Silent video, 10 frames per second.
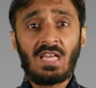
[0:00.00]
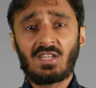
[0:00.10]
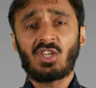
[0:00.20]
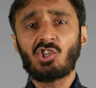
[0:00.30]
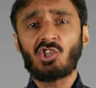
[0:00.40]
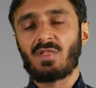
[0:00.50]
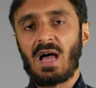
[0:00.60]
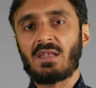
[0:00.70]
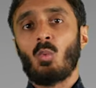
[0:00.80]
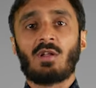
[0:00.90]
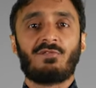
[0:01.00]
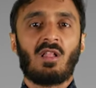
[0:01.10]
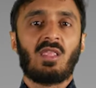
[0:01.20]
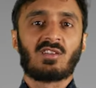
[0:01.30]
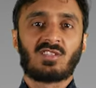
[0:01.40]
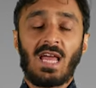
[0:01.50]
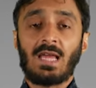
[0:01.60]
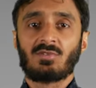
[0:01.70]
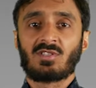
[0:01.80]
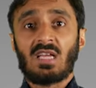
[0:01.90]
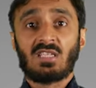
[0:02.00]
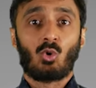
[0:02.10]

In addition to that, one of Allah's names is